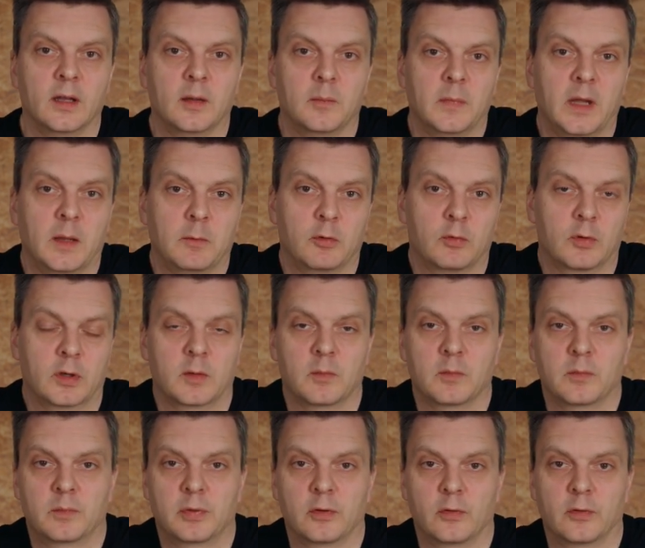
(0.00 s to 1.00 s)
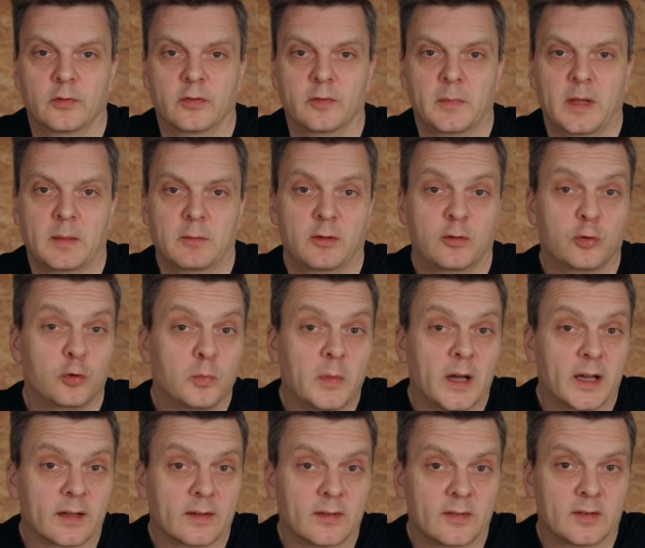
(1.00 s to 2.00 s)
maybe we can produce maybe 2
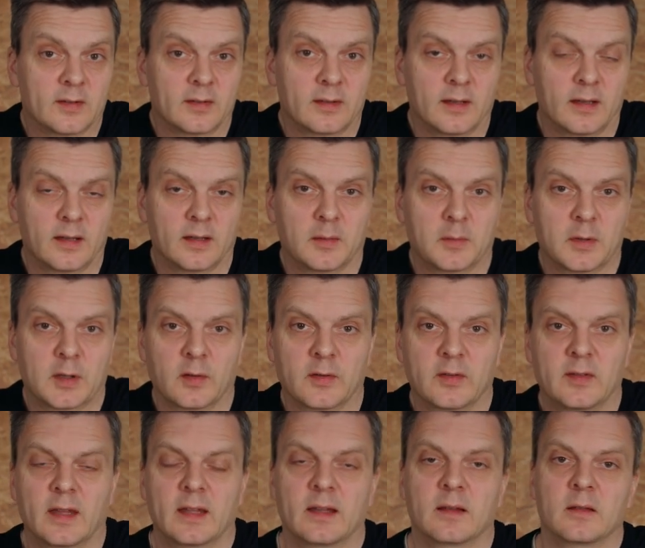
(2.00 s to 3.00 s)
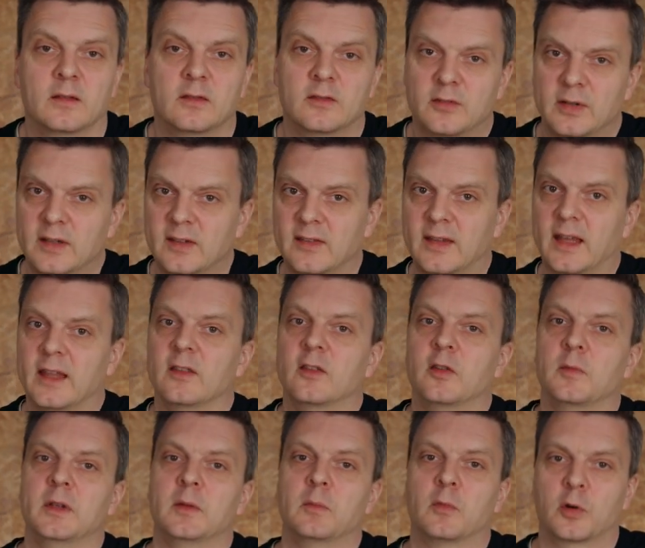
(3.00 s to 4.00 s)
bags because trees tend
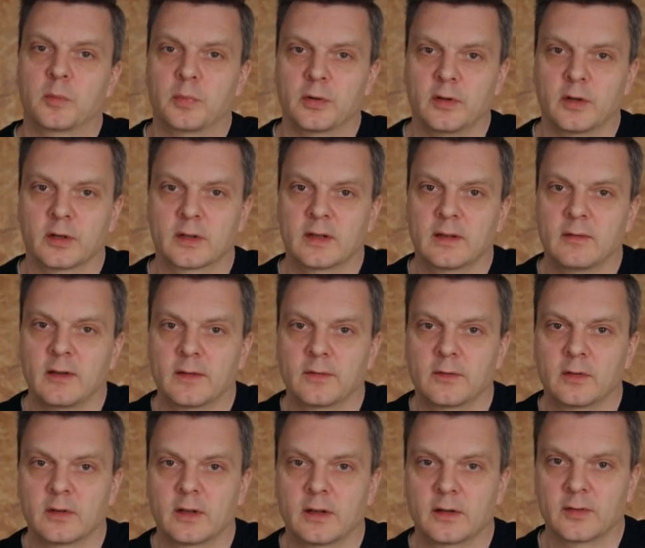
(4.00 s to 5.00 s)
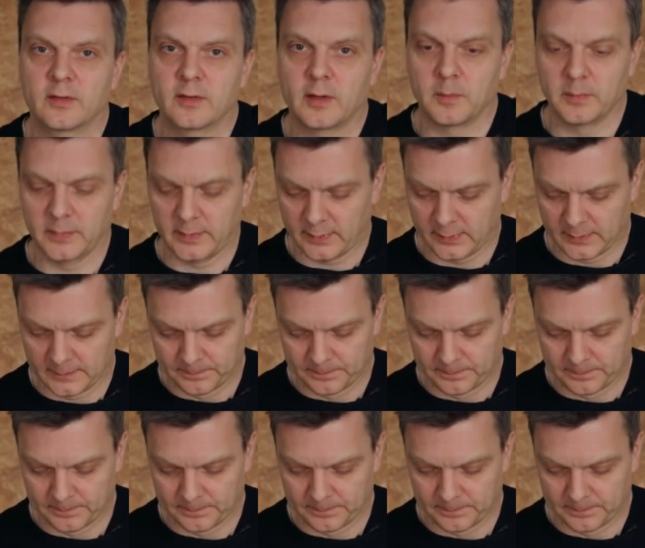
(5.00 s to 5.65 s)
to be more productive after they're stumped.